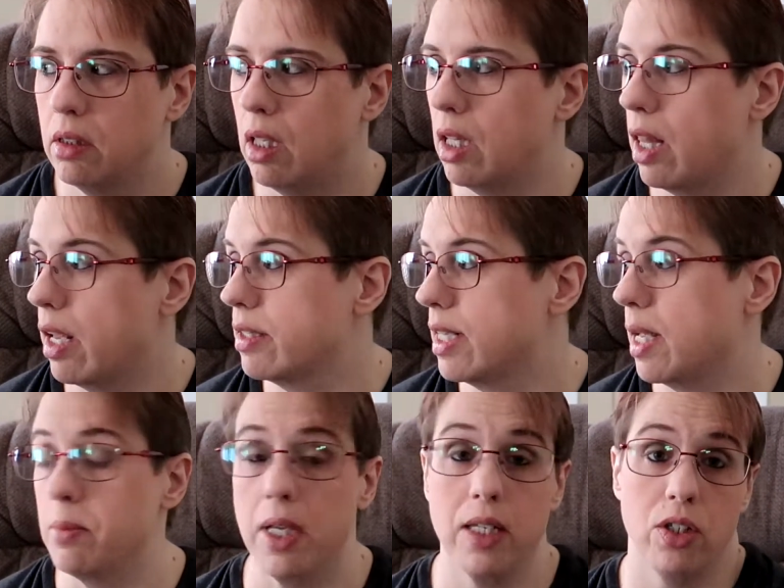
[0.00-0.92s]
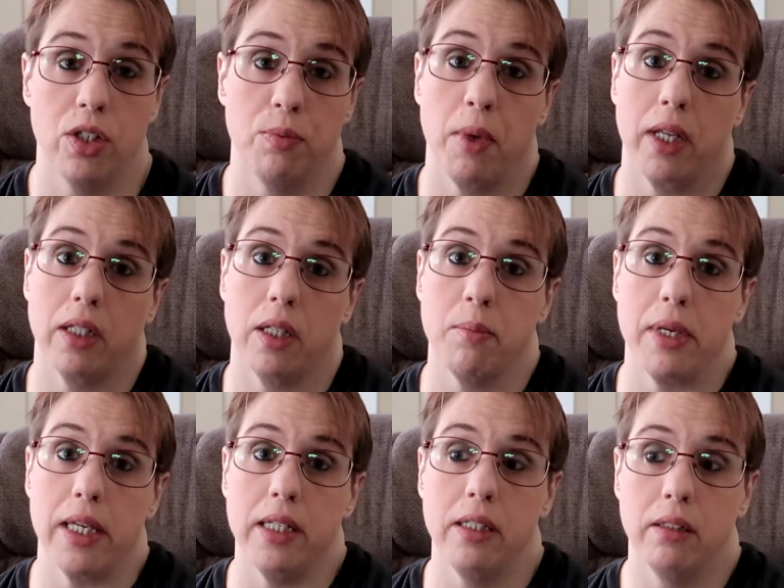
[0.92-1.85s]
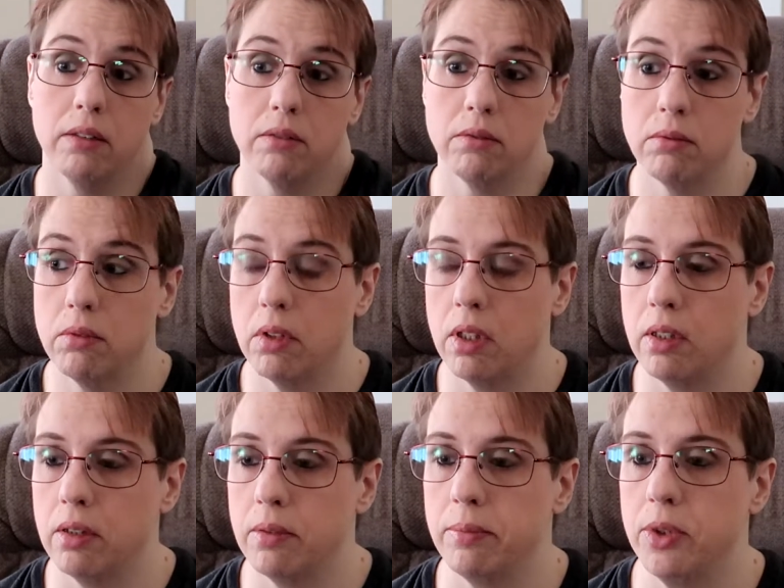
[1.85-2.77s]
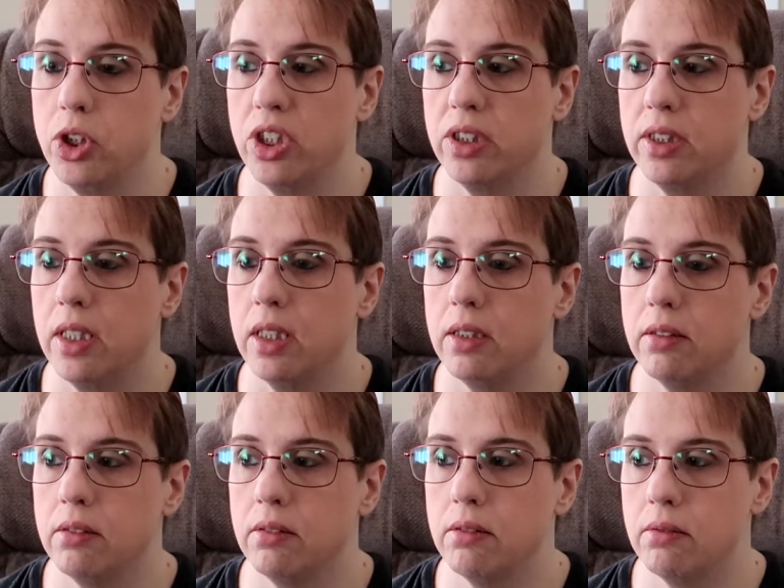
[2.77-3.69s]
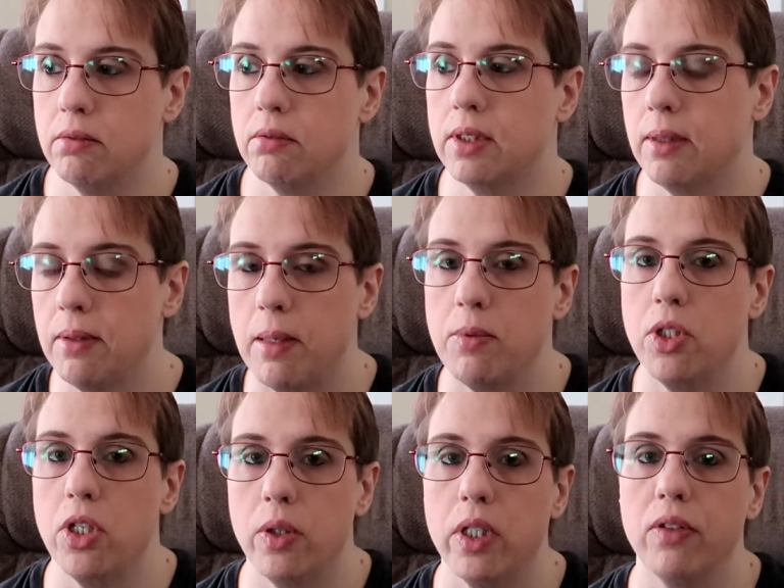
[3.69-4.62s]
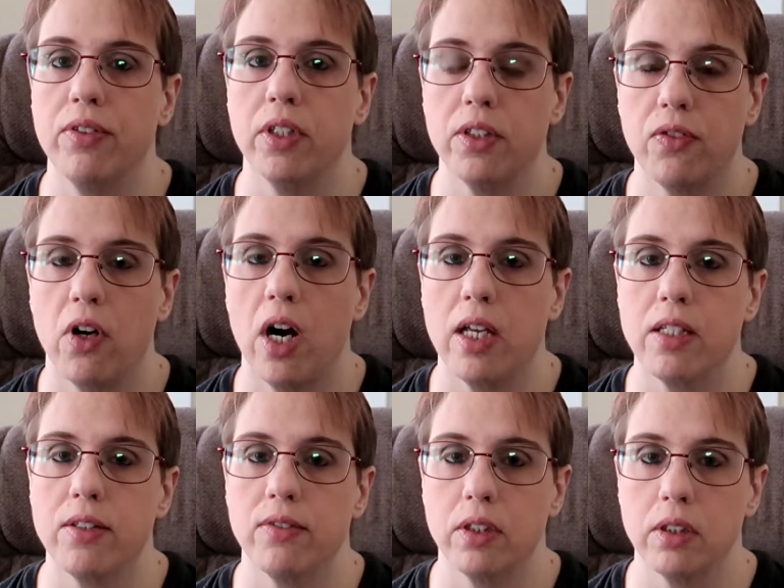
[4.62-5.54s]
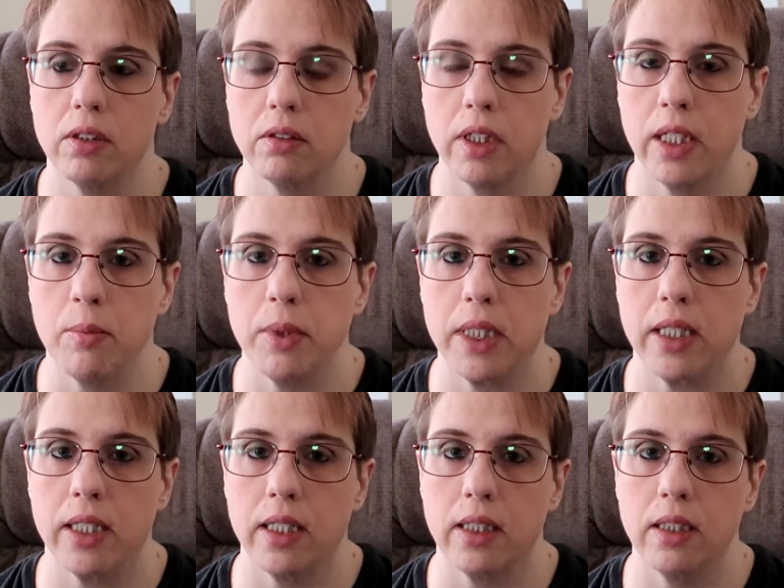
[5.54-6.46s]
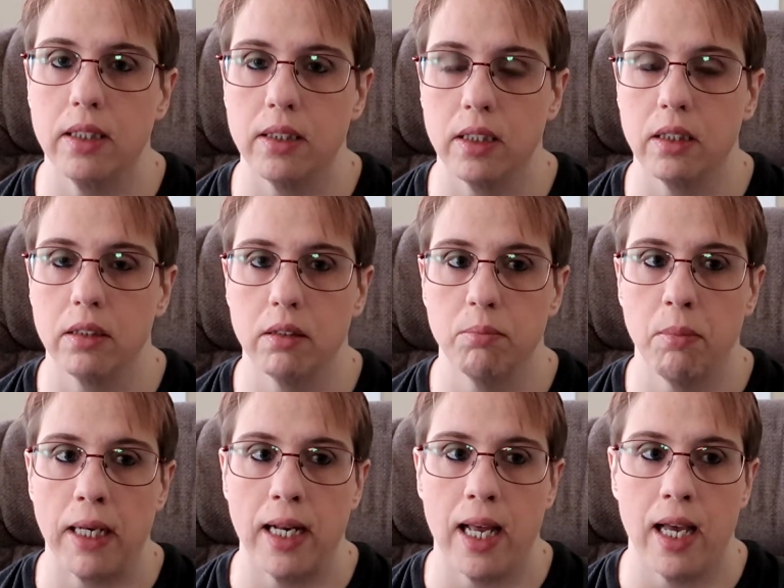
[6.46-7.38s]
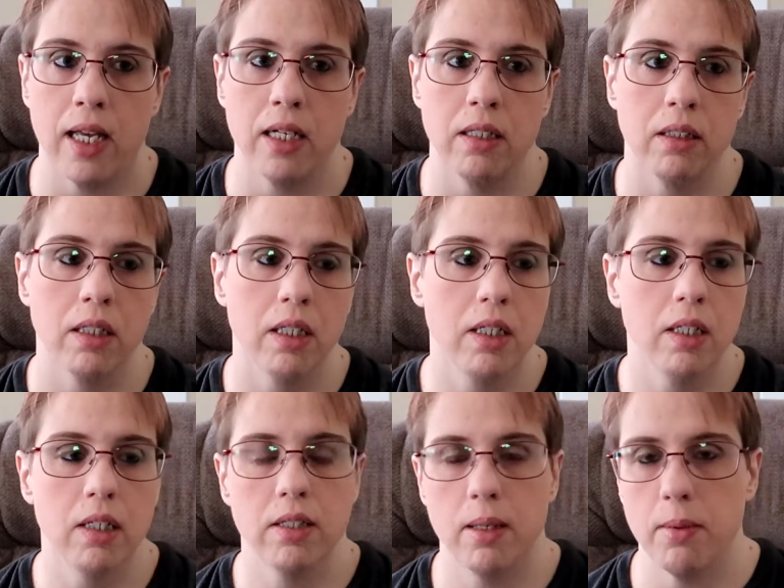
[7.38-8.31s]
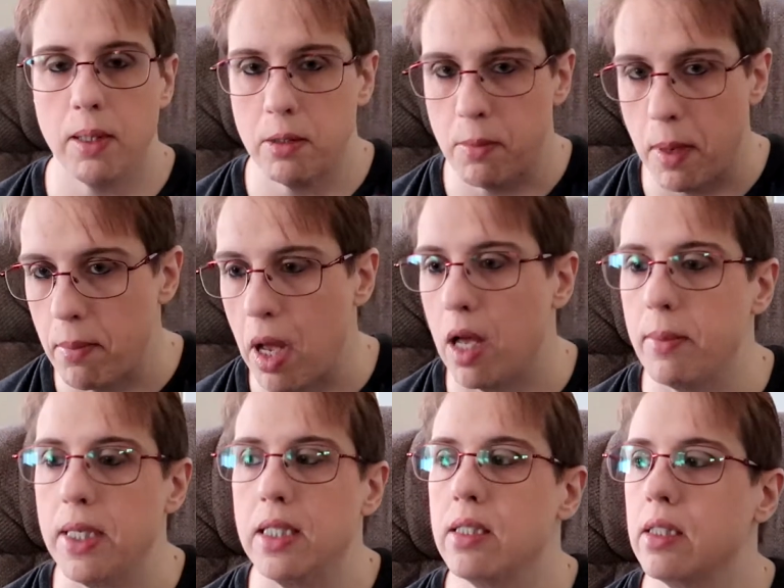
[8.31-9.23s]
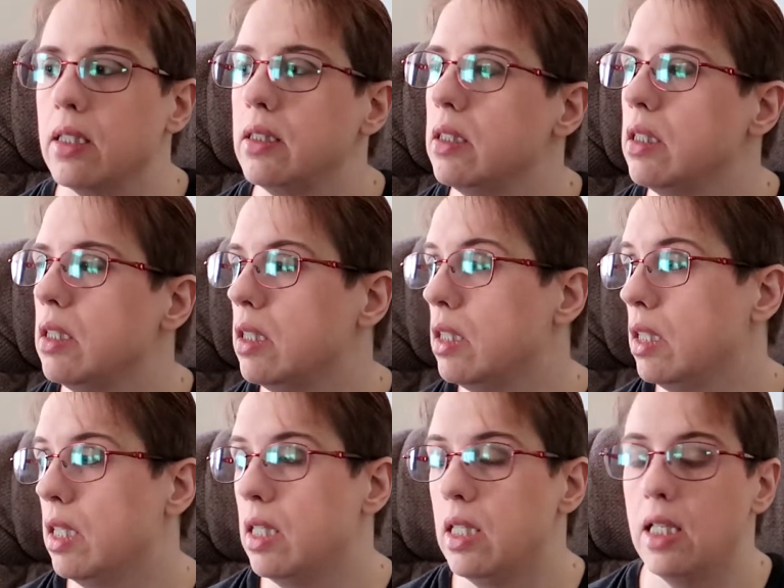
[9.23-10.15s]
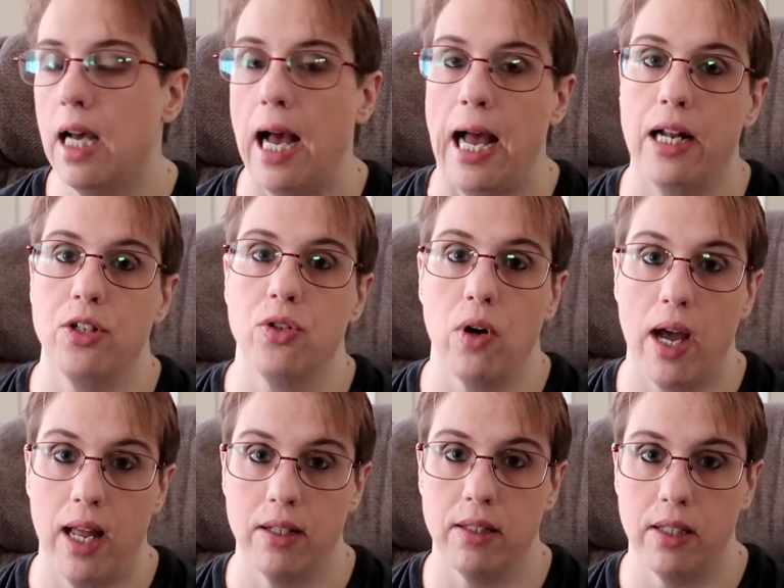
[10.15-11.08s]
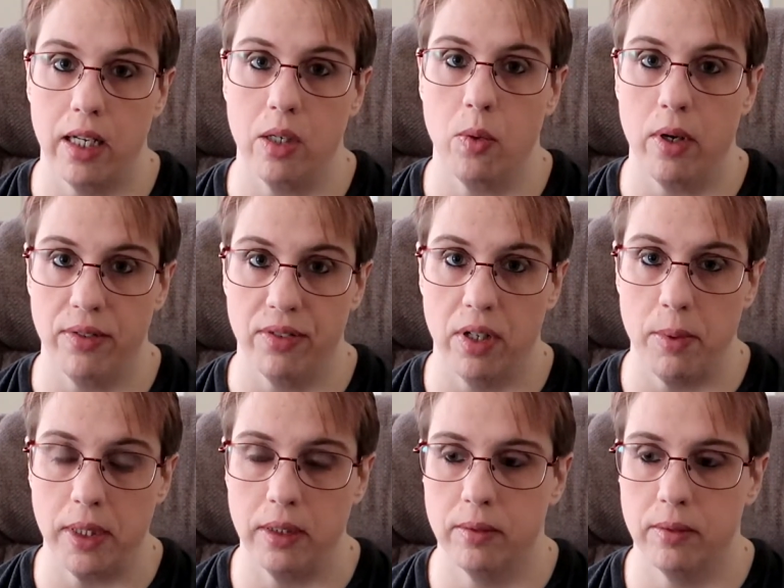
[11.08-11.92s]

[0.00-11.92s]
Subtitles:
lot of times that's just mainly meat. It's just that sometimes, you know, he'll fix fries for him and the kids and my dad, and sometimes my mom eats it. I try to stay away from it.